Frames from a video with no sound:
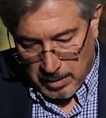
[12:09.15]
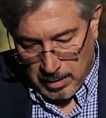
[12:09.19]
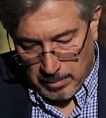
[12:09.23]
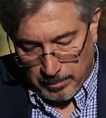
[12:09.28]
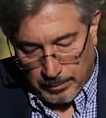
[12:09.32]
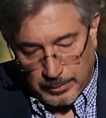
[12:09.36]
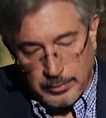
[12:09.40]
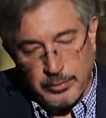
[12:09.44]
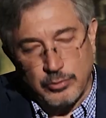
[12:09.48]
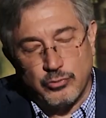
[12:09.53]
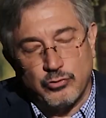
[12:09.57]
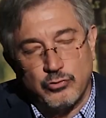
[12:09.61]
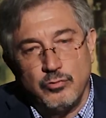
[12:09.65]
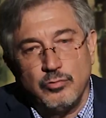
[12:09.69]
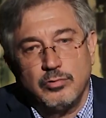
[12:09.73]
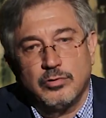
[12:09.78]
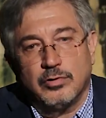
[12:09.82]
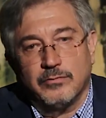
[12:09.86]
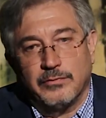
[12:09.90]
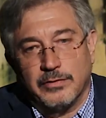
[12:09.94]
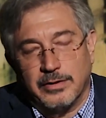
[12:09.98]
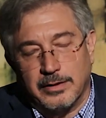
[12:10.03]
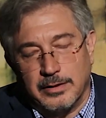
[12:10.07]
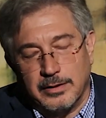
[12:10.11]
but the truth
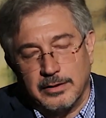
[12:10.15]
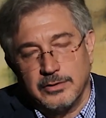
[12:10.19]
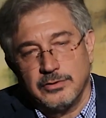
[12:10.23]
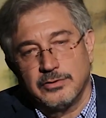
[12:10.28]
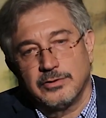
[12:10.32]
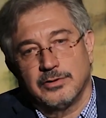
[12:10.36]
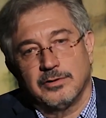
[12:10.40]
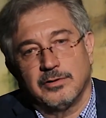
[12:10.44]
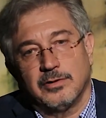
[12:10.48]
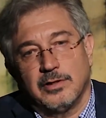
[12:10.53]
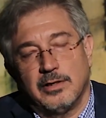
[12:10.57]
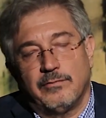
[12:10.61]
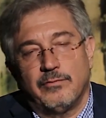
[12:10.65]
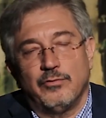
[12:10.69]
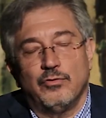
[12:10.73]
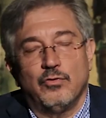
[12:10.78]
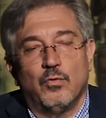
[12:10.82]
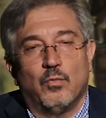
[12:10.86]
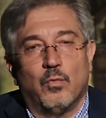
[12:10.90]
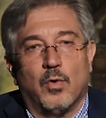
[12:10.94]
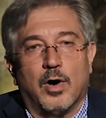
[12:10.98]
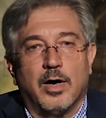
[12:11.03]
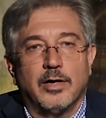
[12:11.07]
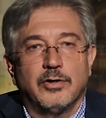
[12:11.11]
of it is, if you
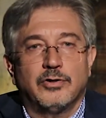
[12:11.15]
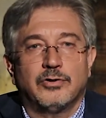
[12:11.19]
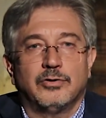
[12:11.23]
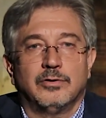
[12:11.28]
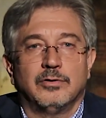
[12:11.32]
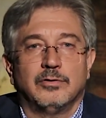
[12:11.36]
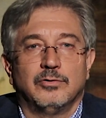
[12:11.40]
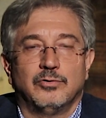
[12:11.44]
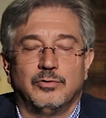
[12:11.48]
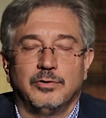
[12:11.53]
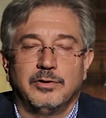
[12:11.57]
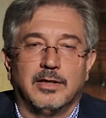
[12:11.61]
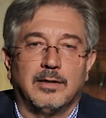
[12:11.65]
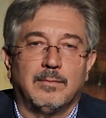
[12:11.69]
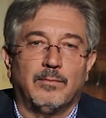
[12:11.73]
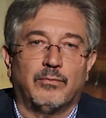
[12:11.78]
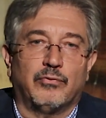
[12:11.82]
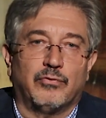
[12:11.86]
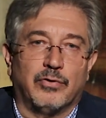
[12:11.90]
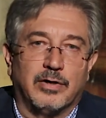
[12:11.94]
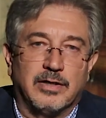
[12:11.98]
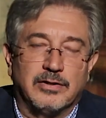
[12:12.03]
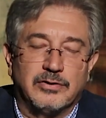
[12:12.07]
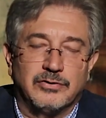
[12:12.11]
want to get
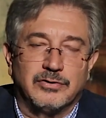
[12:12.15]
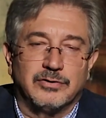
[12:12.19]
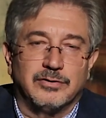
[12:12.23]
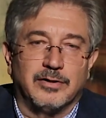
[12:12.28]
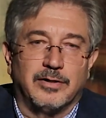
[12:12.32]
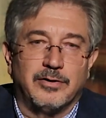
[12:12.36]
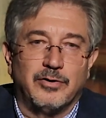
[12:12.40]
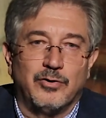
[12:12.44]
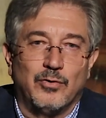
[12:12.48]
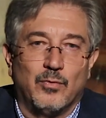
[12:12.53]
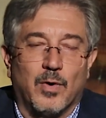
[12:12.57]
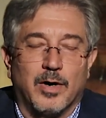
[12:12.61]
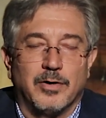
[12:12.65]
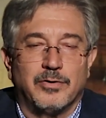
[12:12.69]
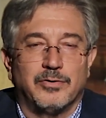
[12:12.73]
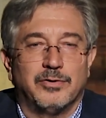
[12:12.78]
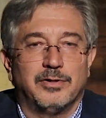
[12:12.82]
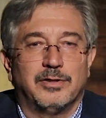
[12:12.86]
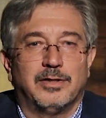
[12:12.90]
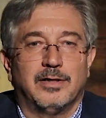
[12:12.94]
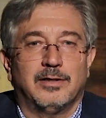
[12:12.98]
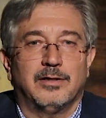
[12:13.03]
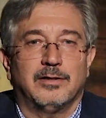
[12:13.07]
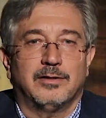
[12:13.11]
press and you want to
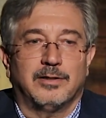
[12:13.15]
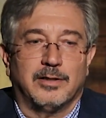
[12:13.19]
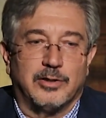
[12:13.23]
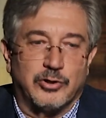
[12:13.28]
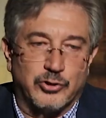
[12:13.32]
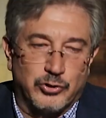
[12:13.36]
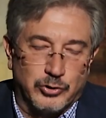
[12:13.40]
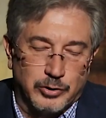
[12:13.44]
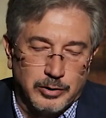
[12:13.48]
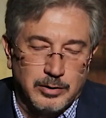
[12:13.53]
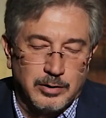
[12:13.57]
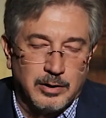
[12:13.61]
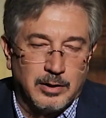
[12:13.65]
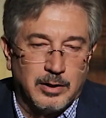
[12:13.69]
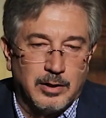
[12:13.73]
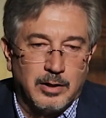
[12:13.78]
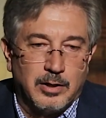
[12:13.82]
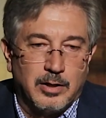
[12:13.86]
get attention,